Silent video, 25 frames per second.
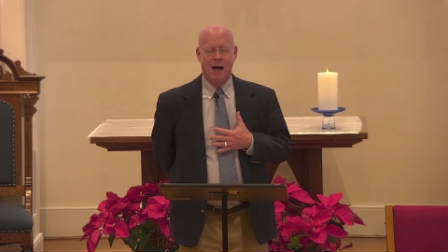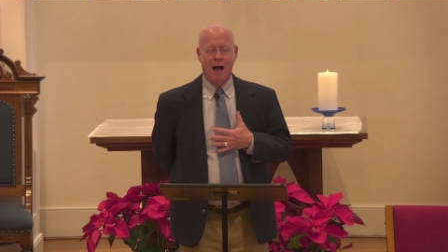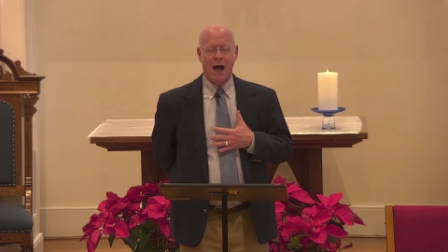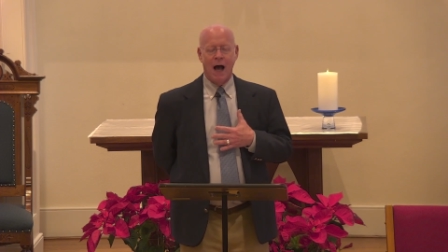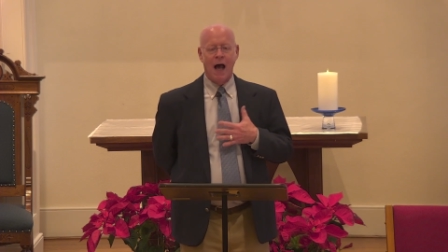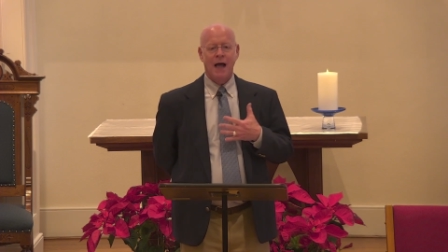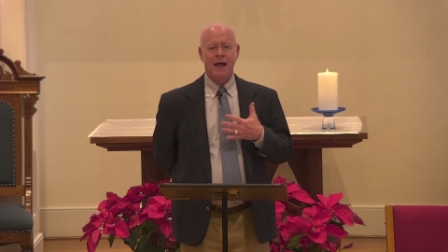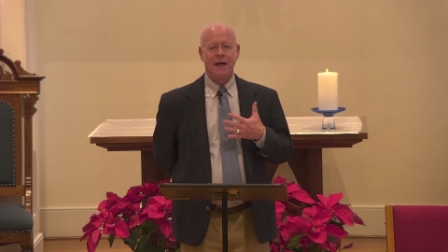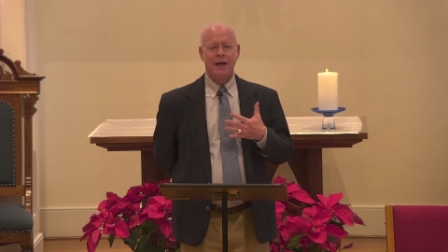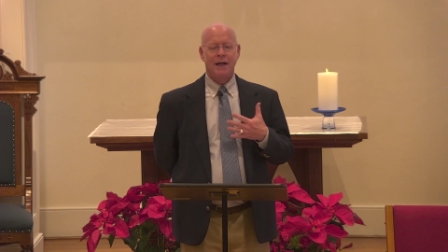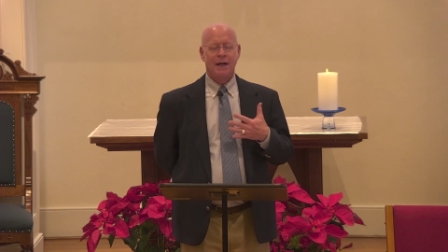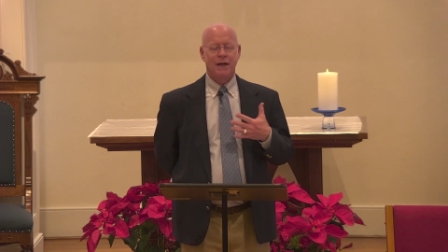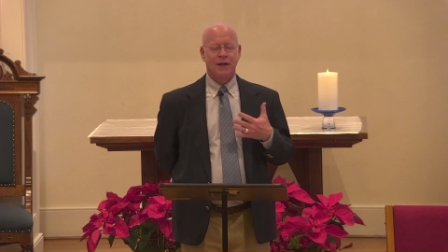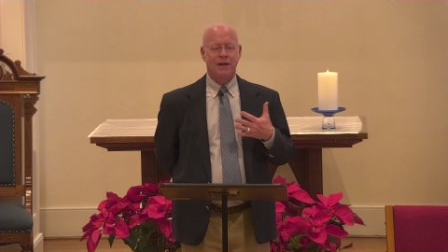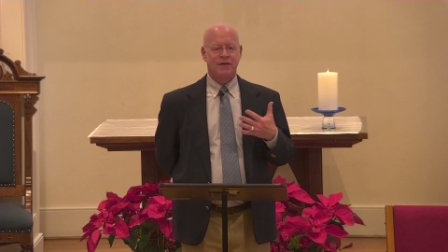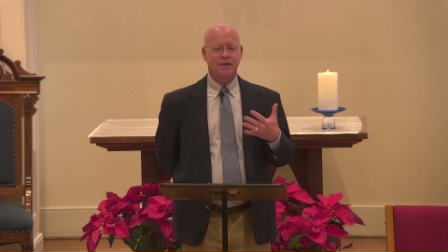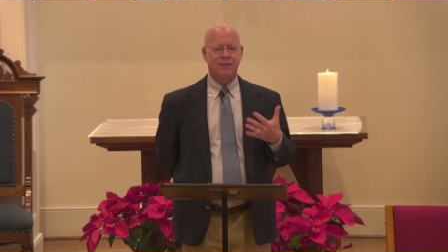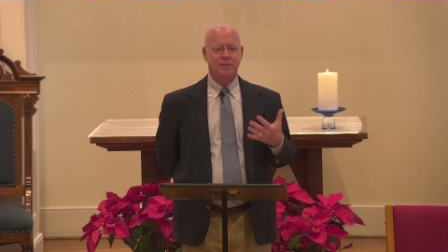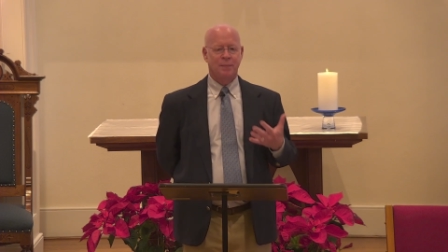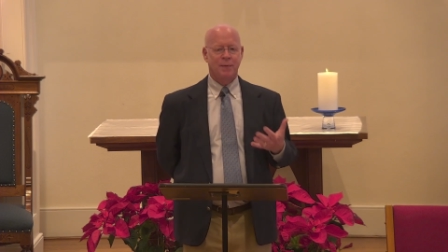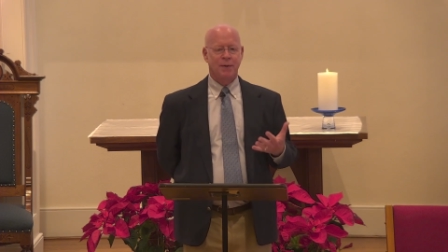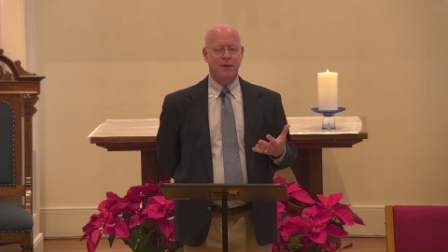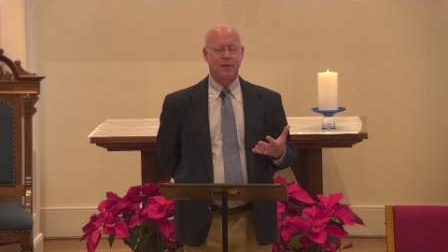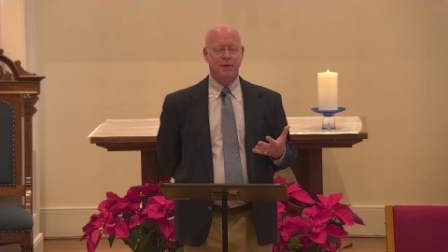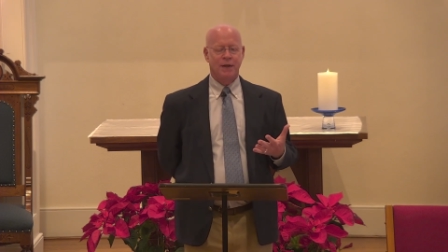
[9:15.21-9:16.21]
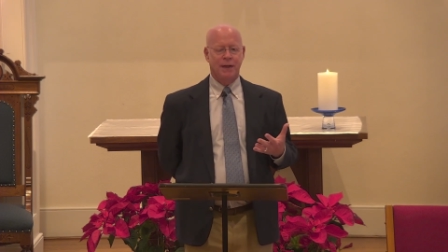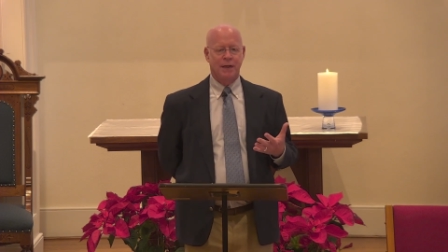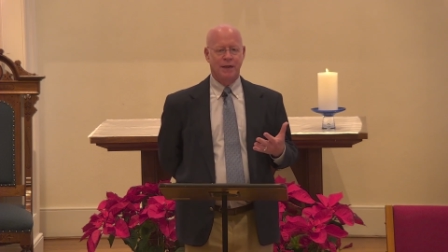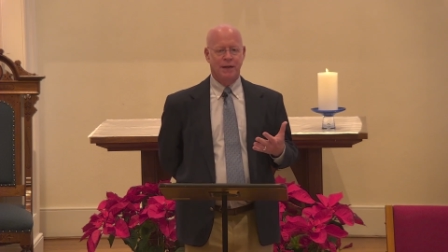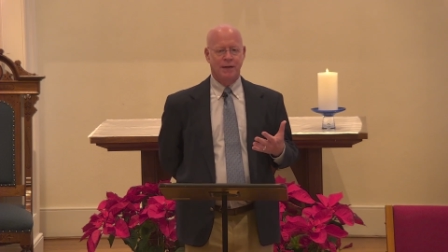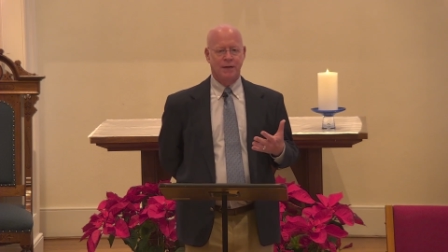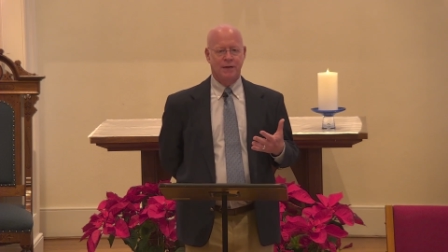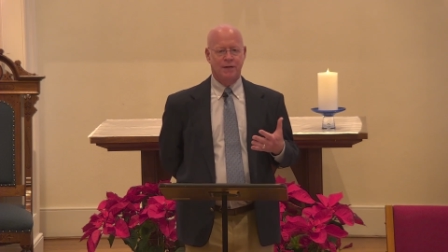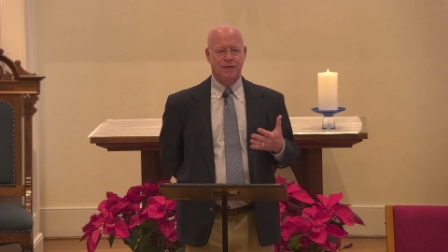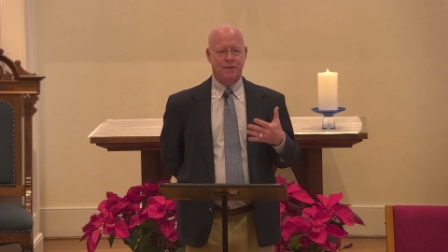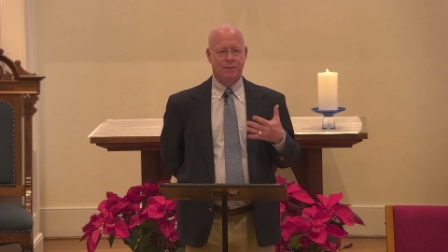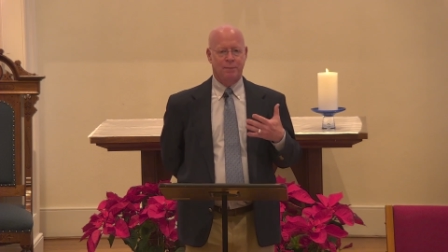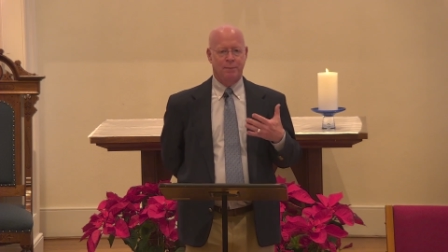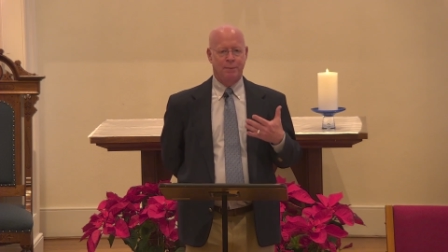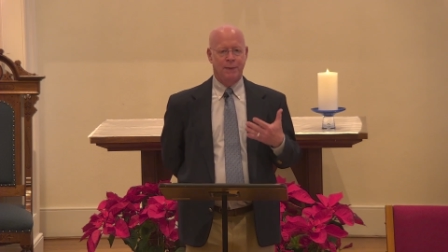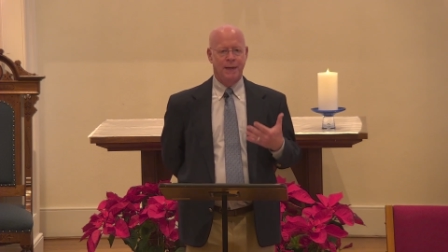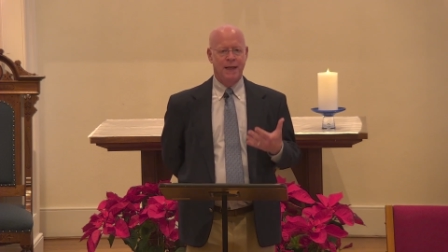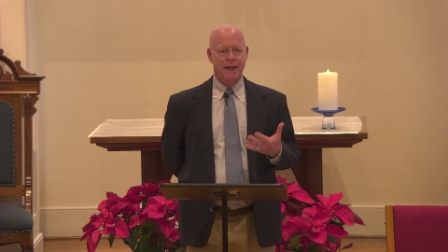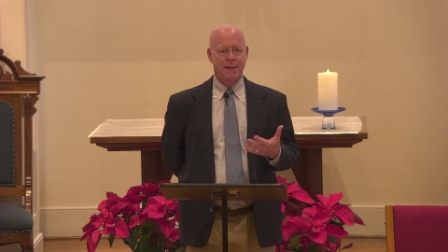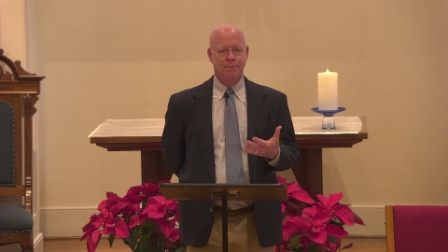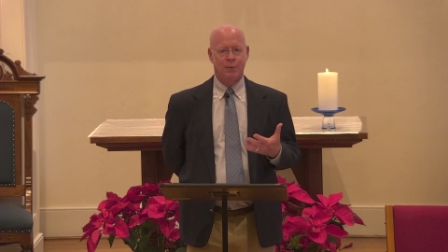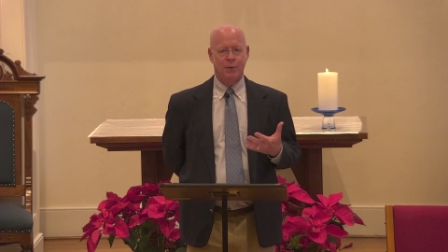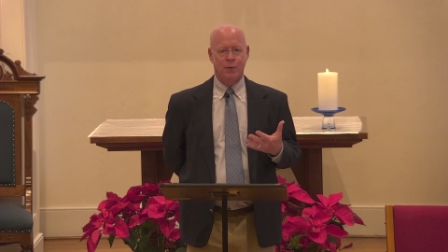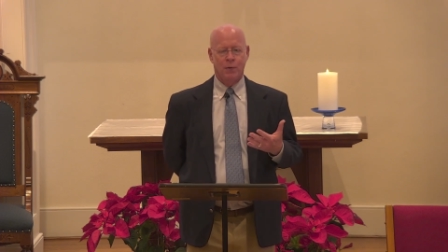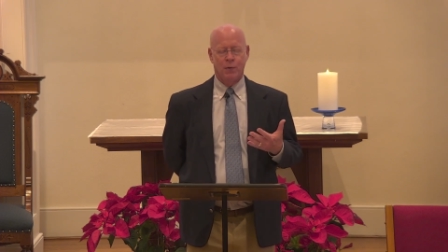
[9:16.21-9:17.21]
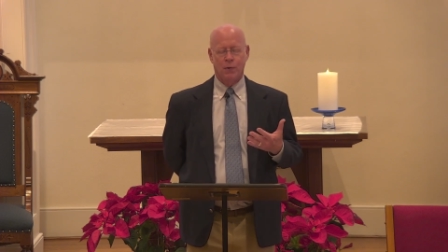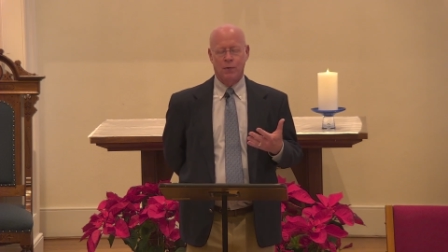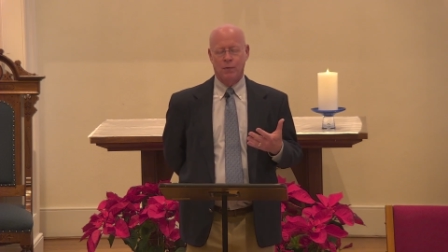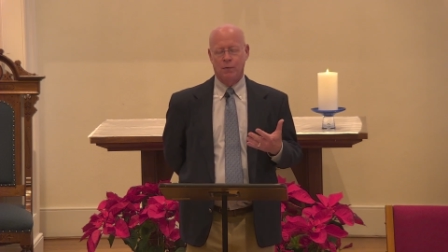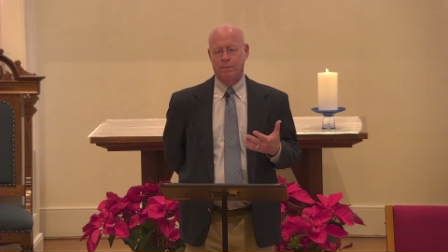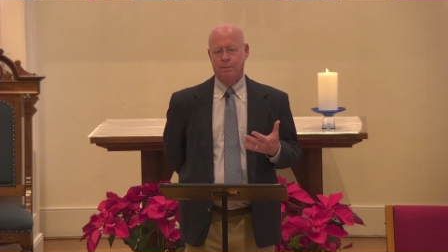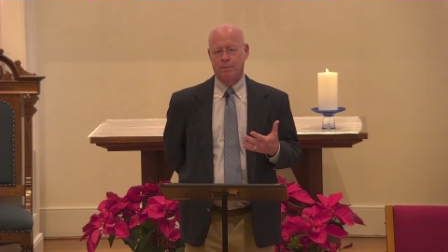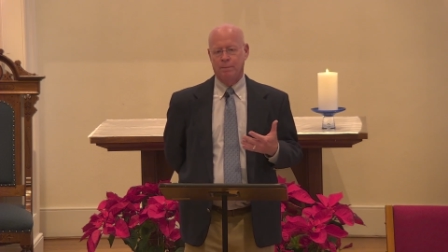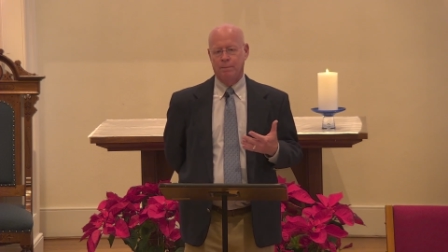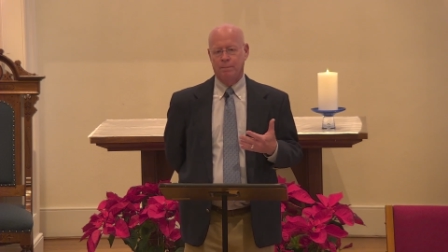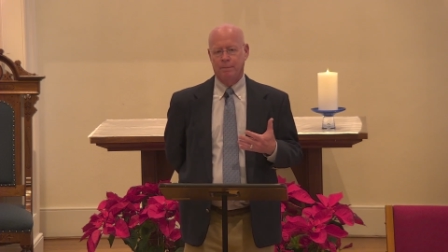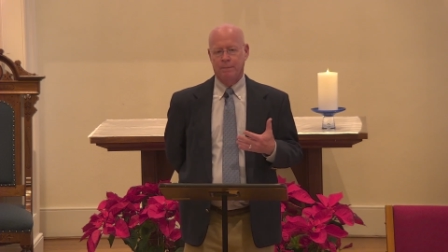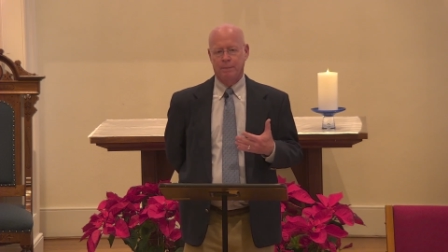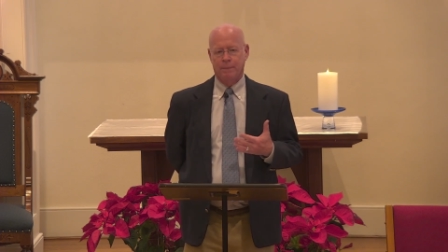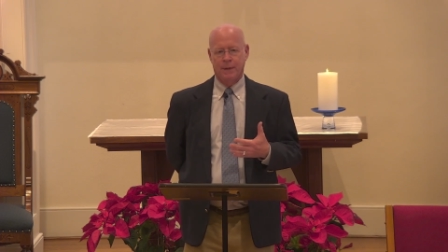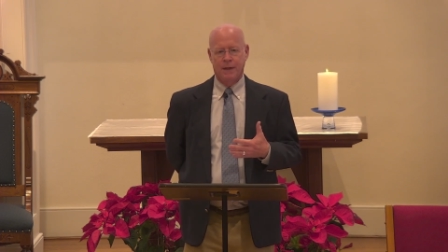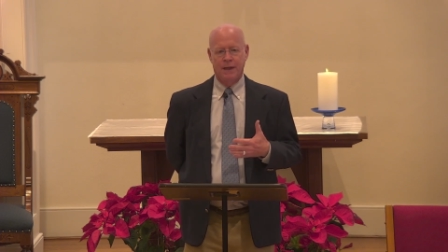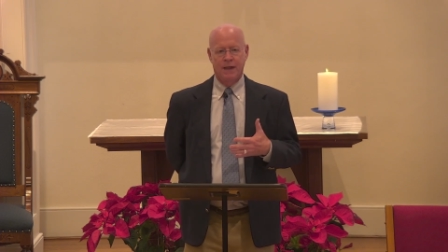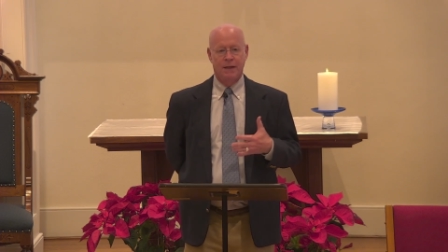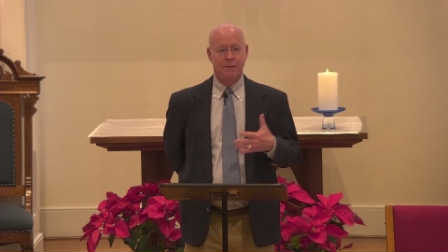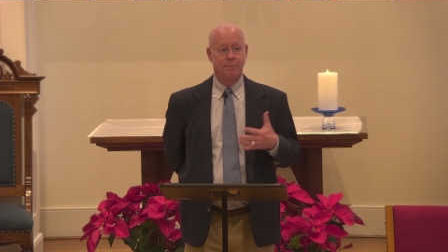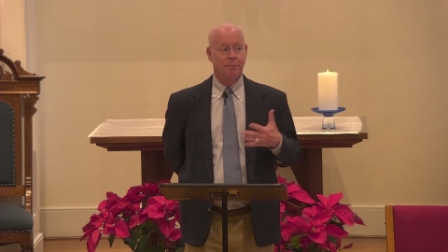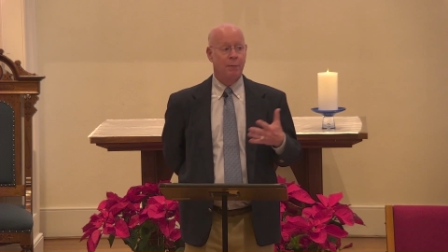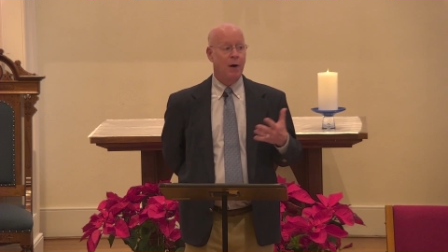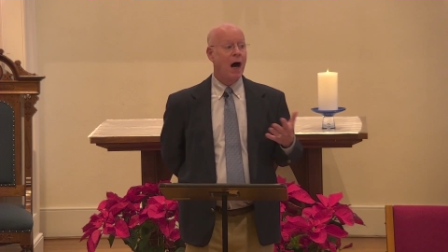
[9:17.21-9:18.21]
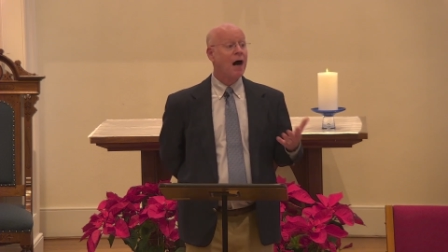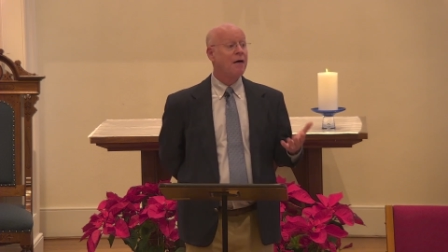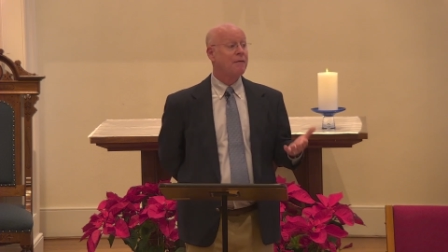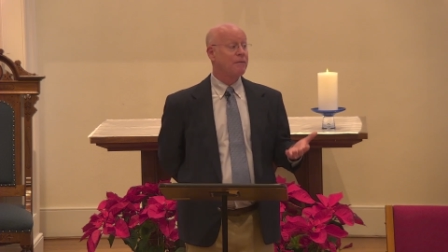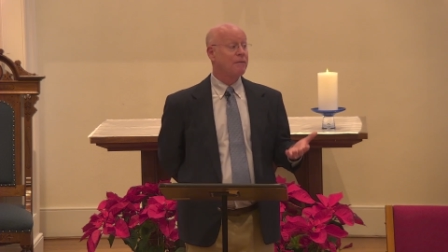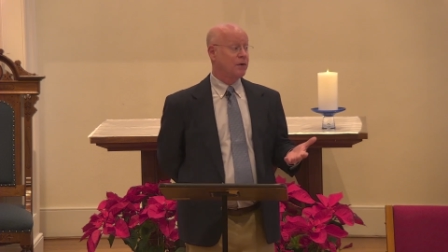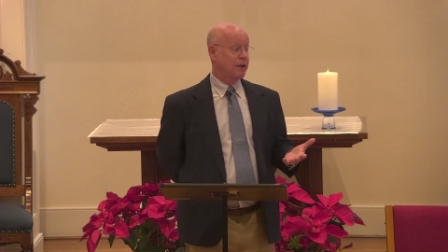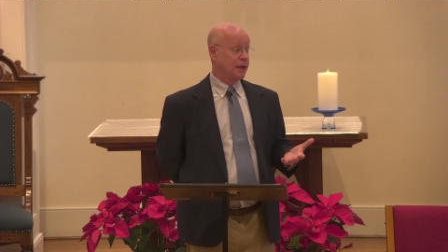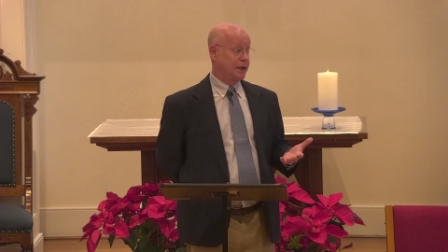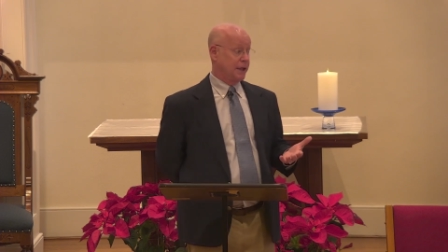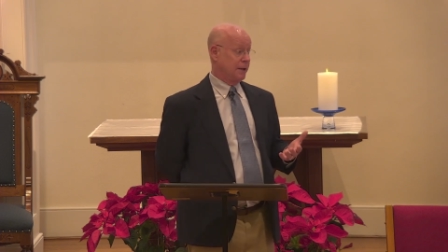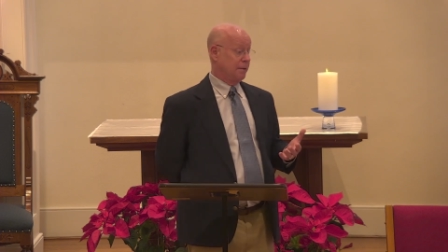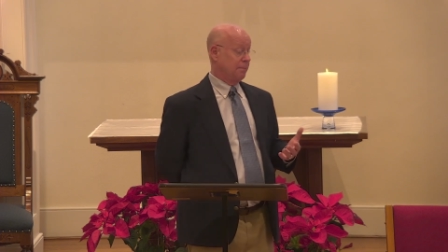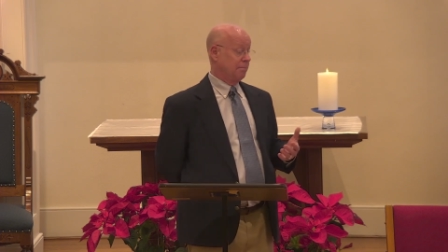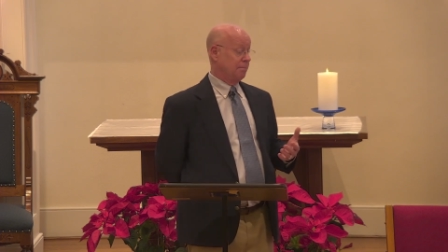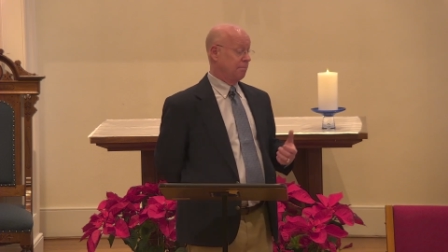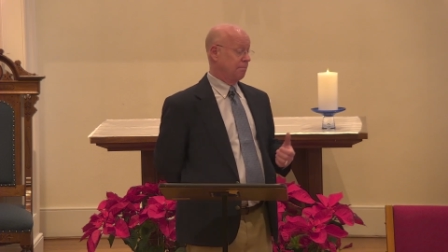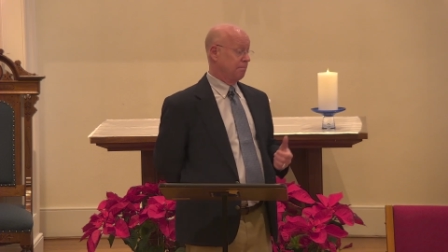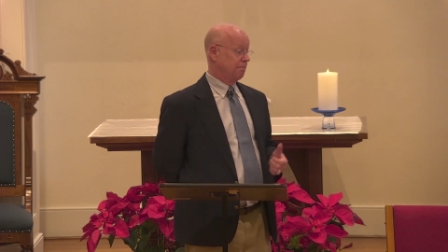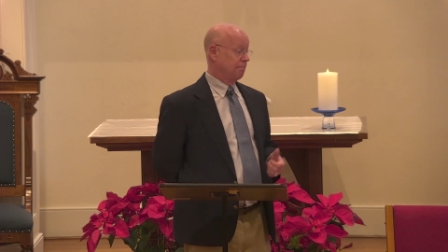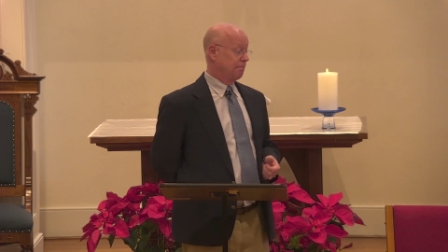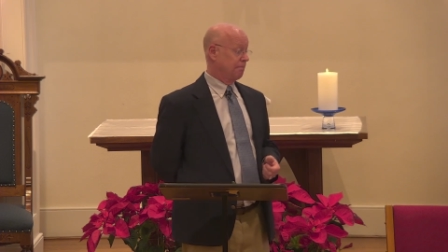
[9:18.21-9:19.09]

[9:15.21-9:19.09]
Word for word: I experience people in poverty